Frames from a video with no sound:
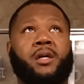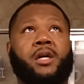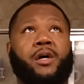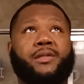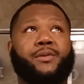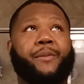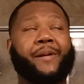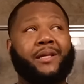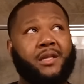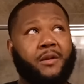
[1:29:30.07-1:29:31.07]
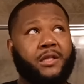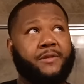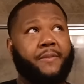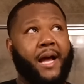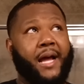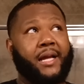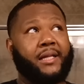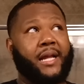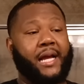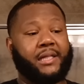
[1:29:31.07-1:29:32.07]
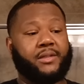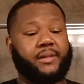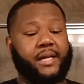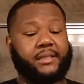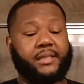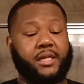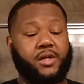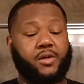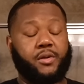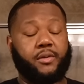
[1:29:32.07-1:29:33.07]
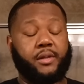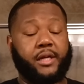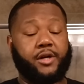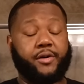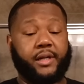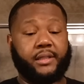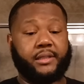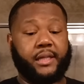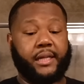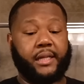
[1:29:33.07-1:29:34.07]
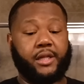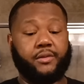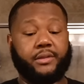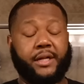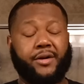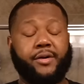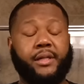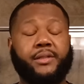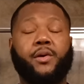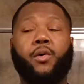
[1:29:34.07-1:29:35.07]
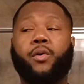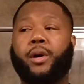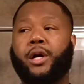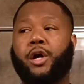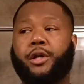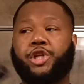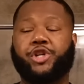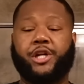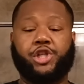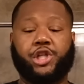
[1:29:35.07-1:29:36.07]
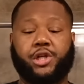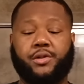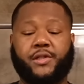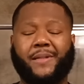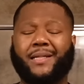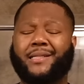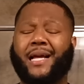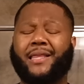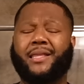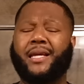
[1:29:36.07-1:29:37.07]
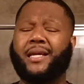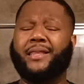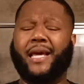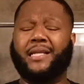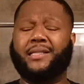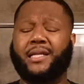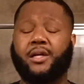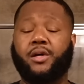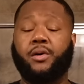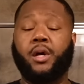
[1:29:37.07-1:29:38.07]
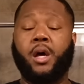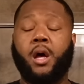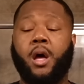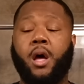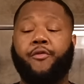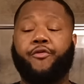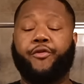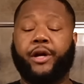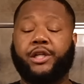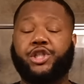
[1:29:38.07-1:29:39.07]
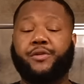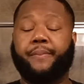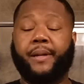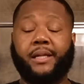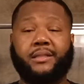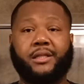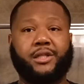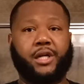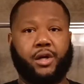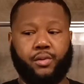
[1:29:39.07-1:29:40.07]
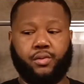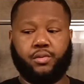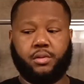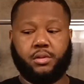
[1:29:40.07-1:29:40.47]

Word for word: go to a pizza spot and ask do they sell their crust and use their crust, or go to Trader Joe's because I think they sell fresh pizza dough.